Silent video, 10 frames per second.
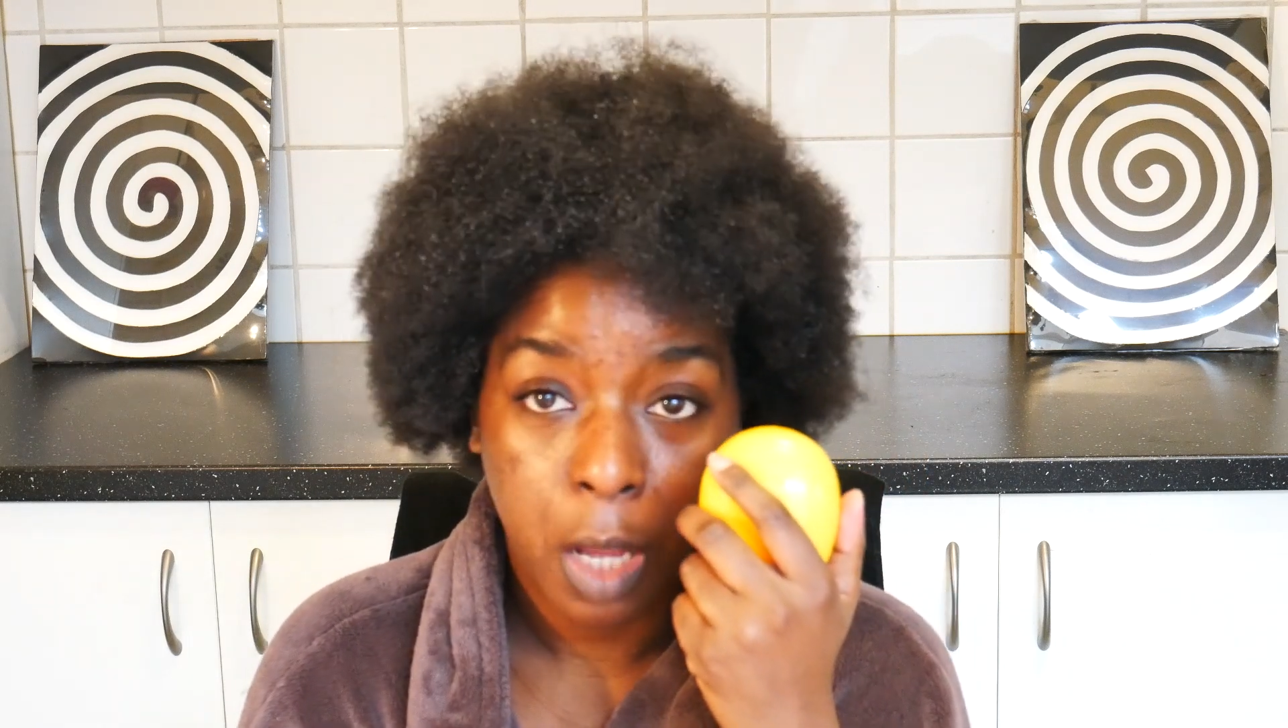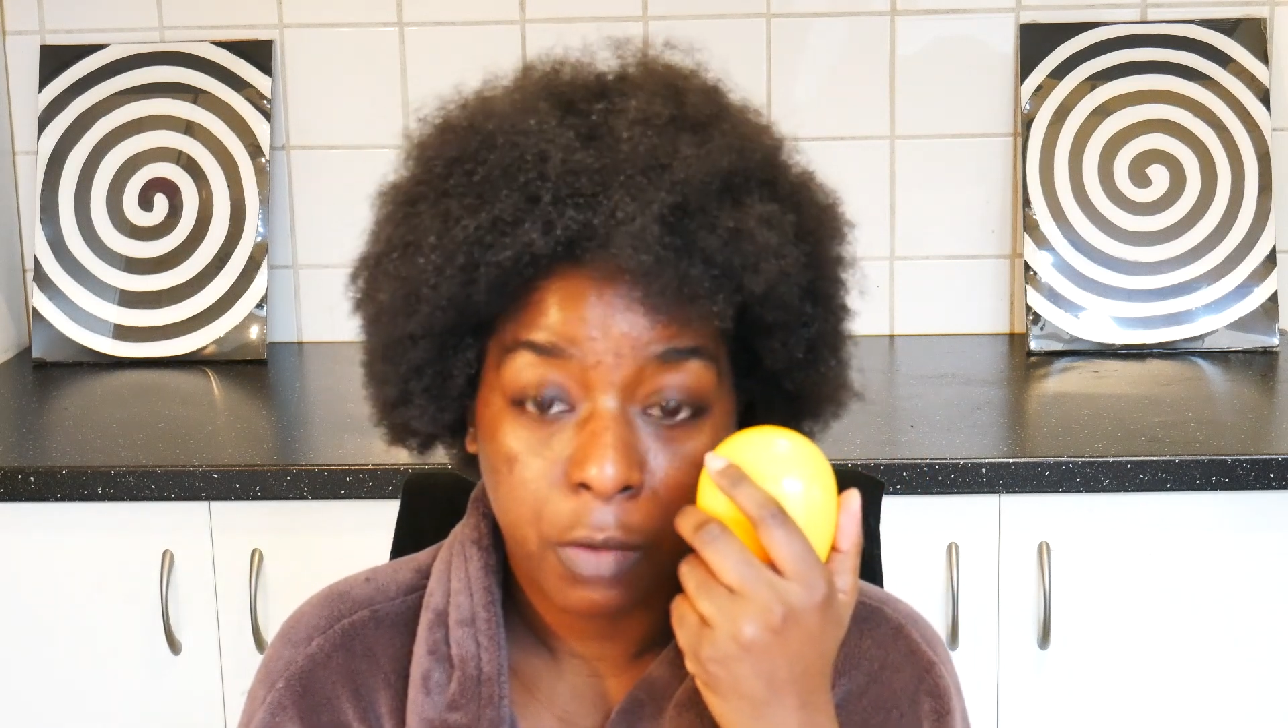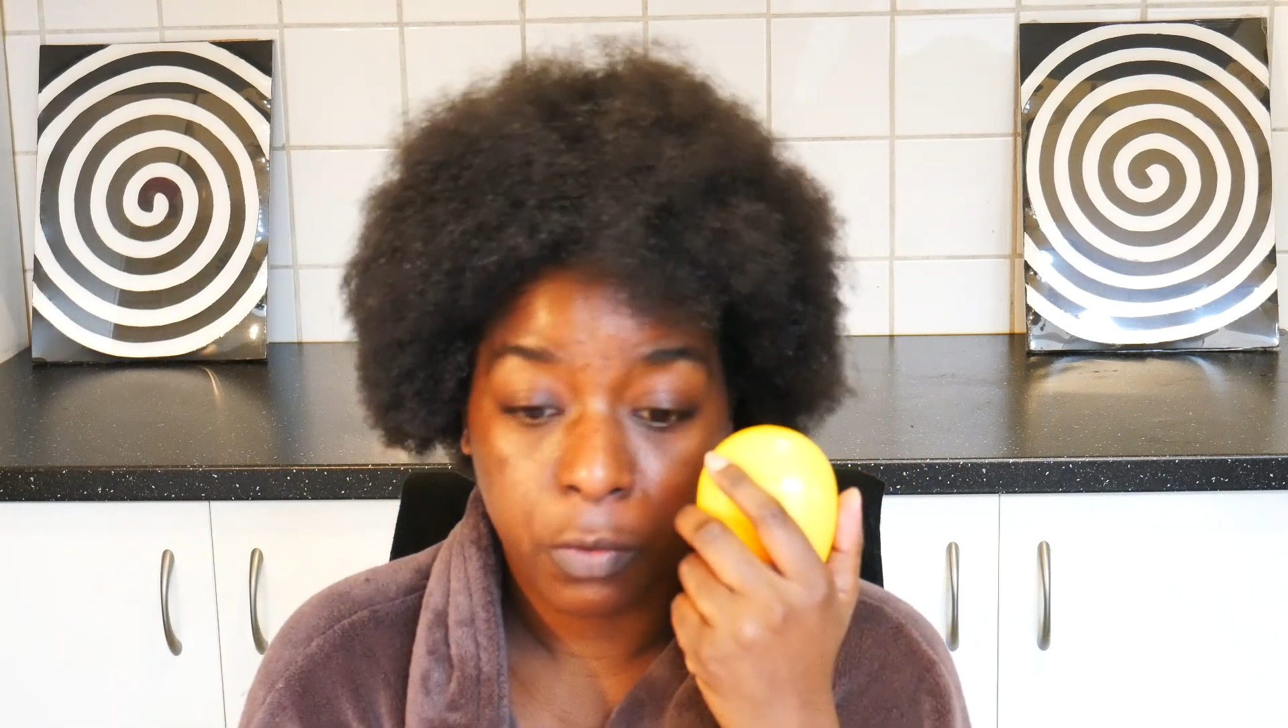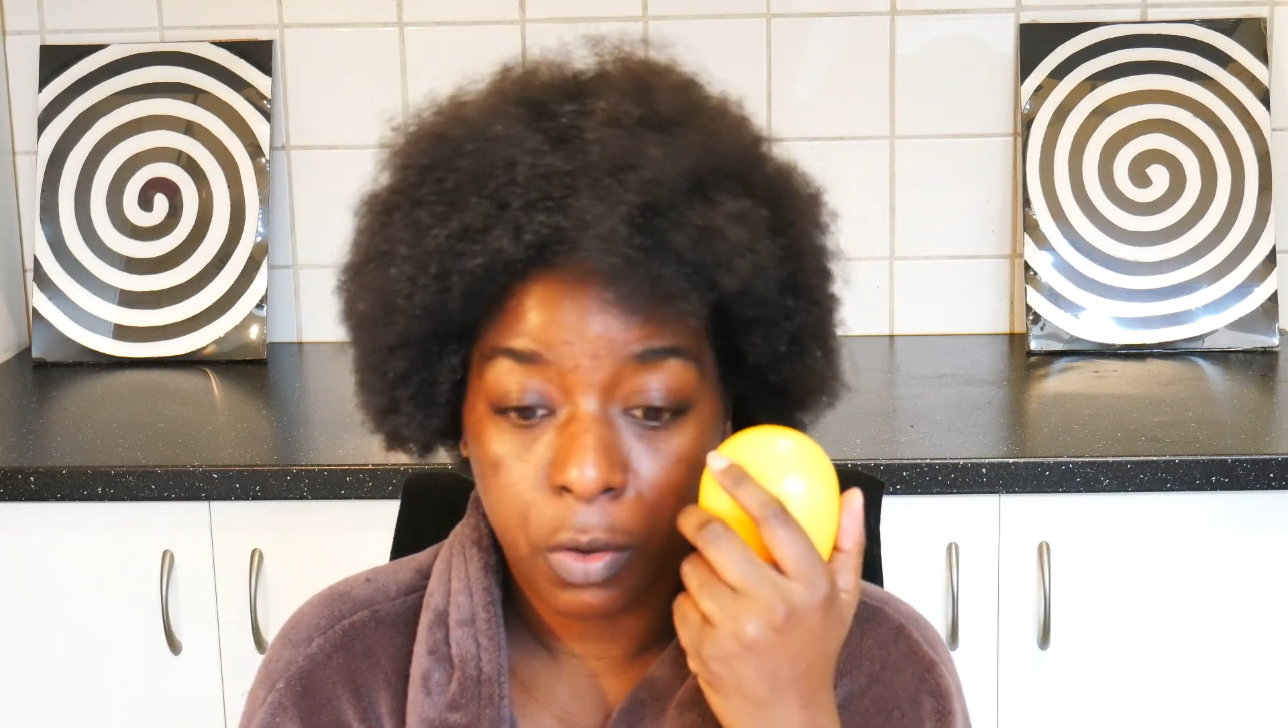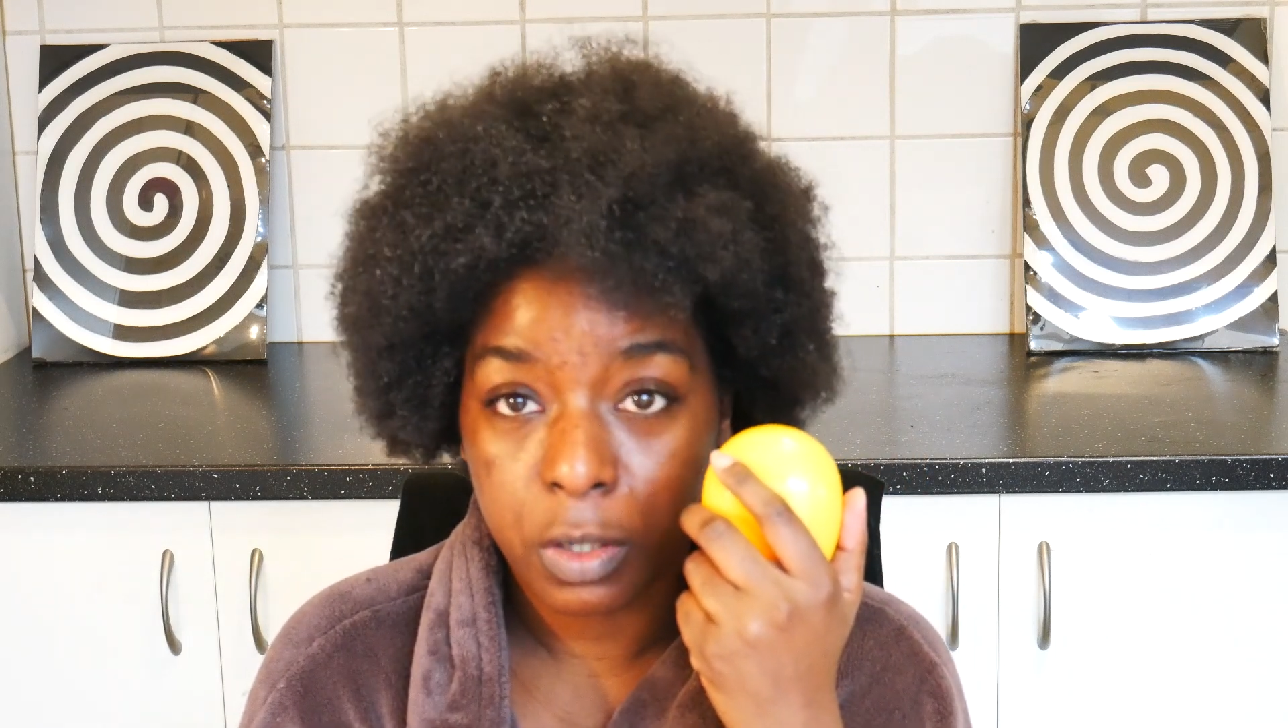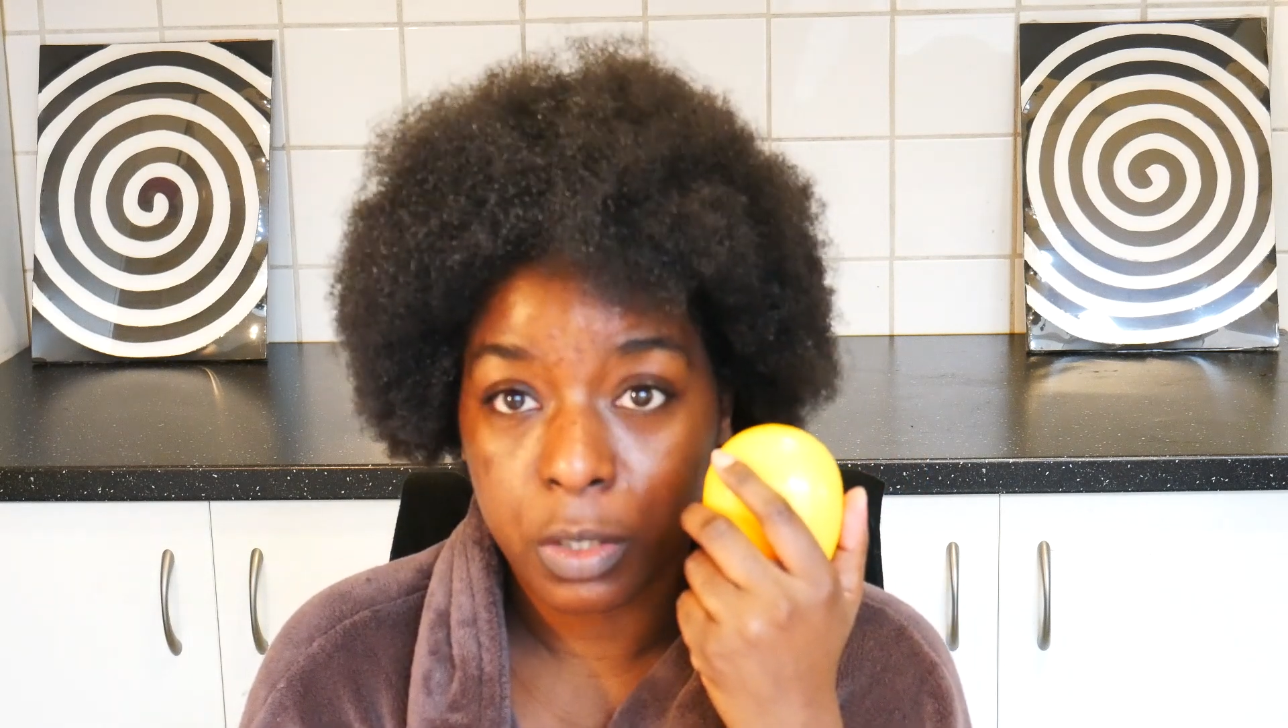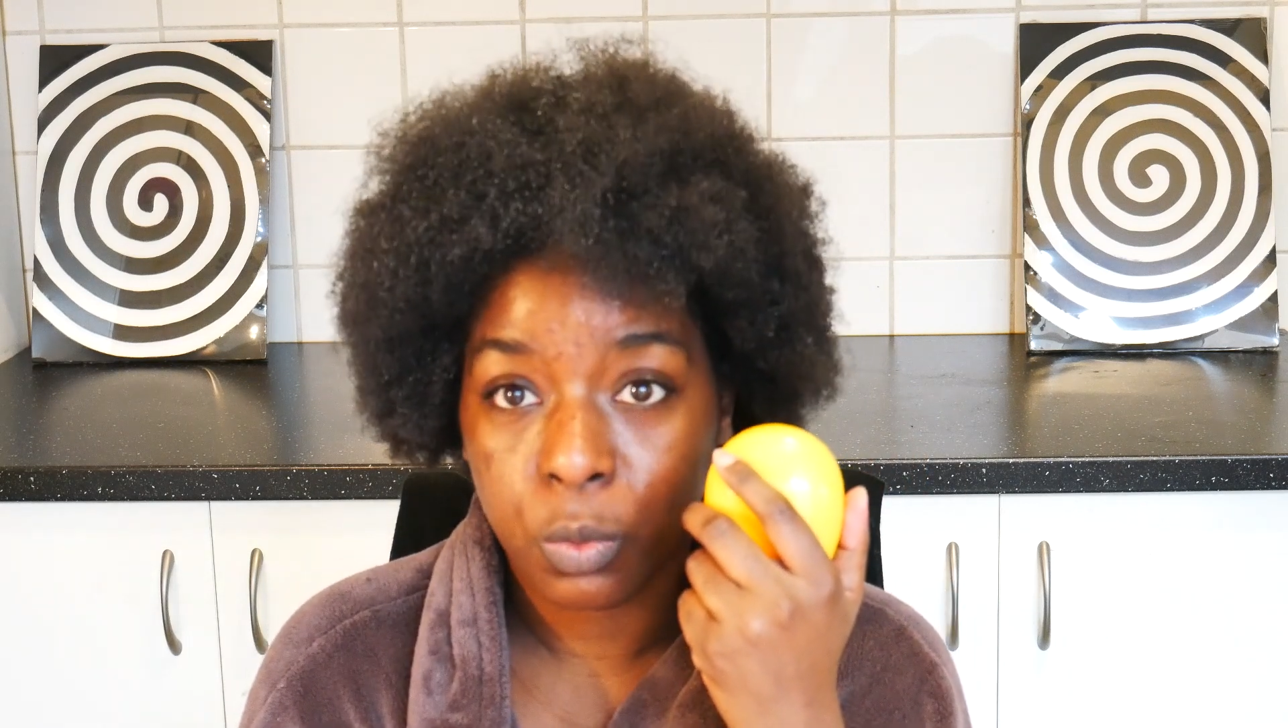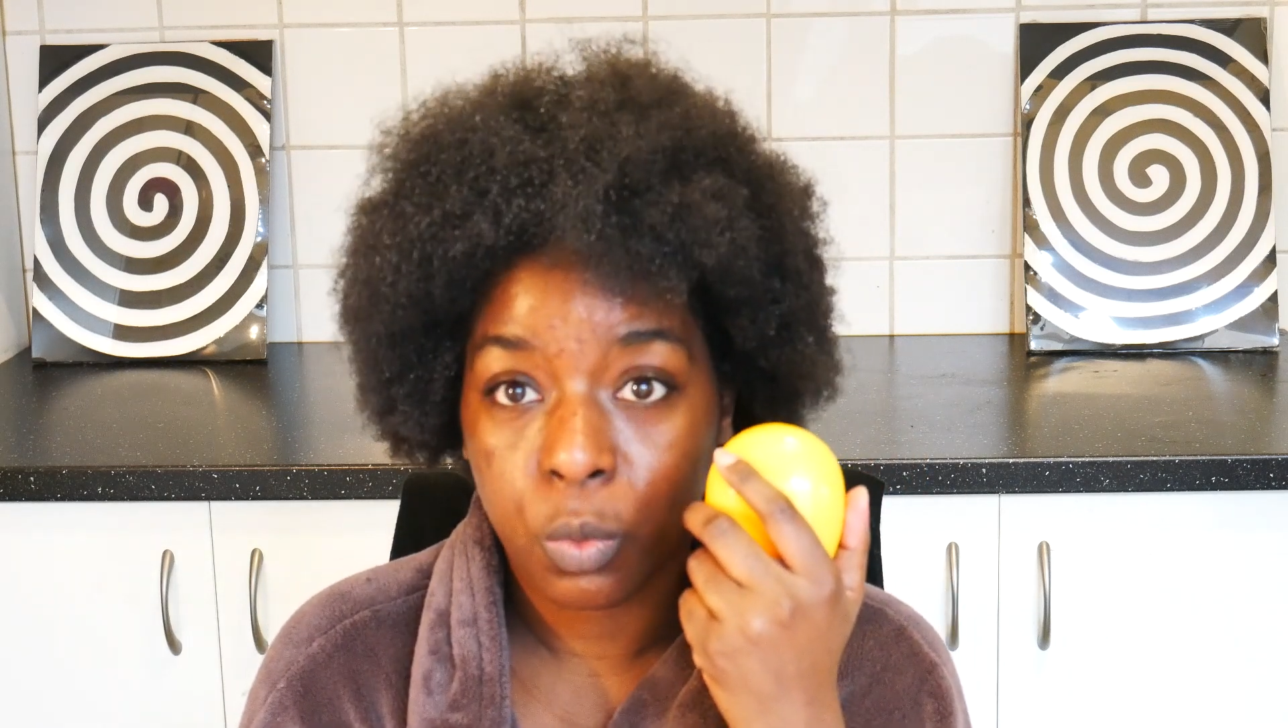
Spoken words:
for only